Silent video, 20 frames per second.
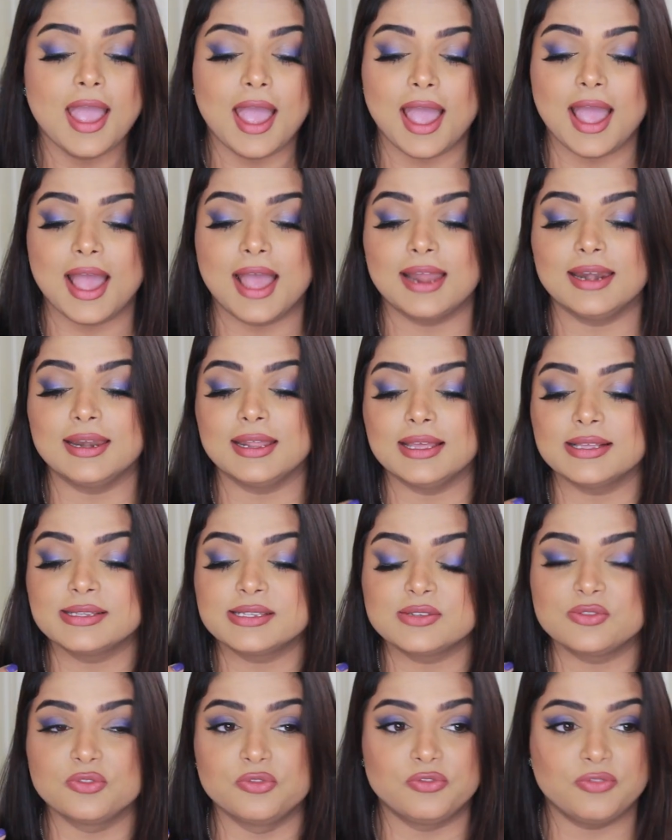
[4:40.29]
and
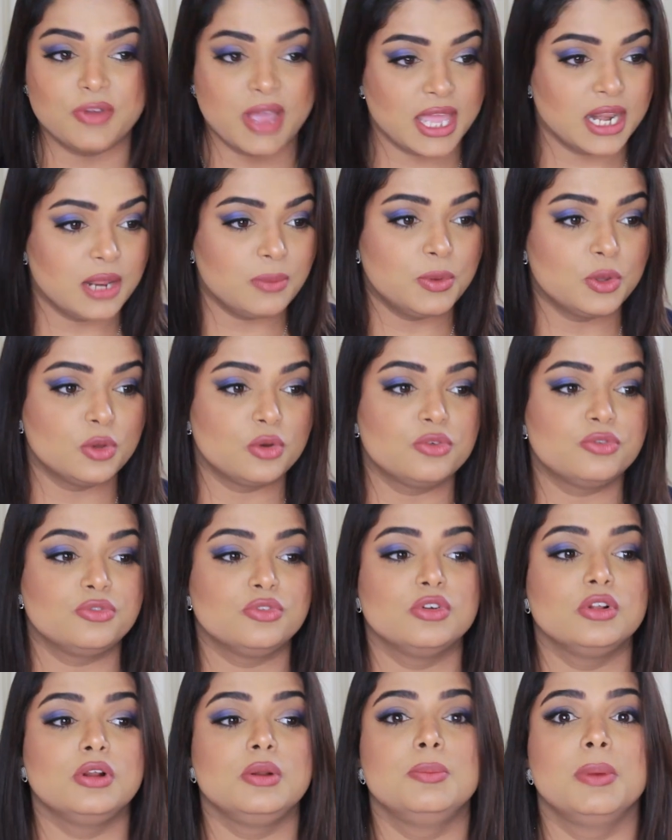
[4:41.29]
it's very
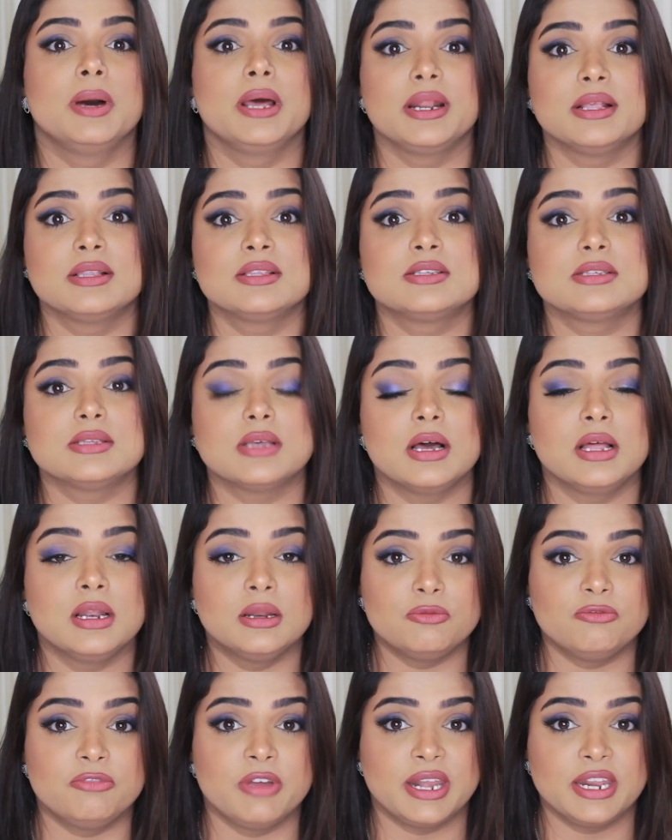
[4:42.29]
beautiful, but it's a
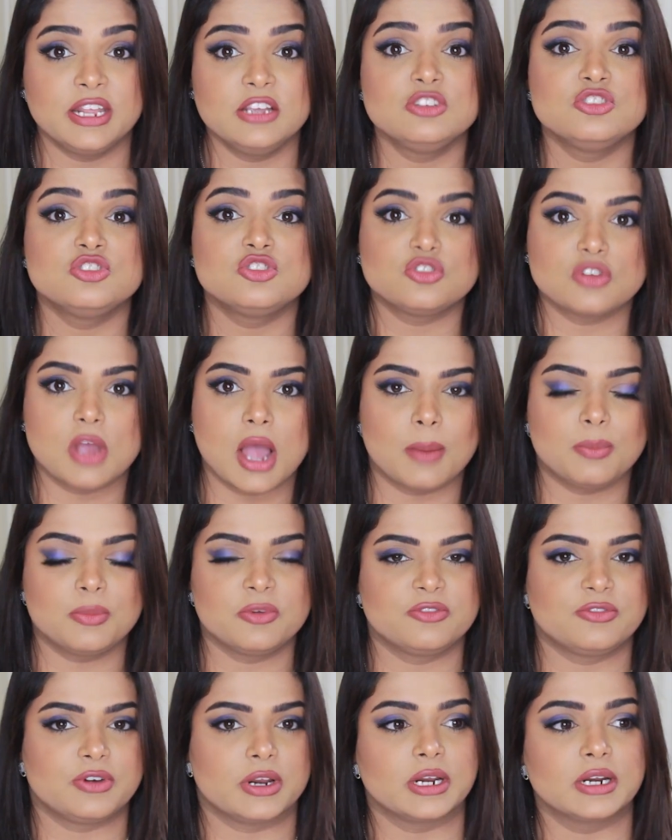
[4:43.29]
very sharp
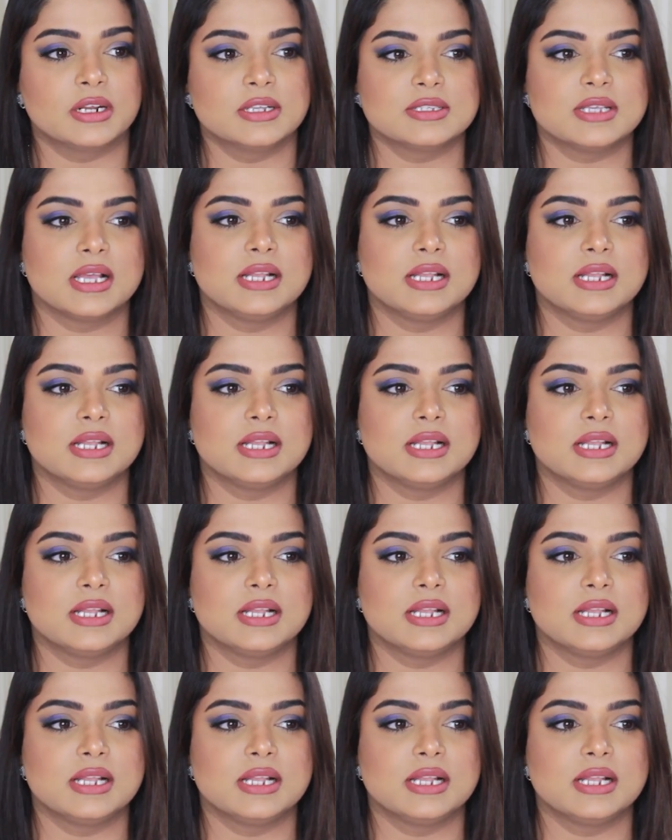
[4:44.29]
fragrance.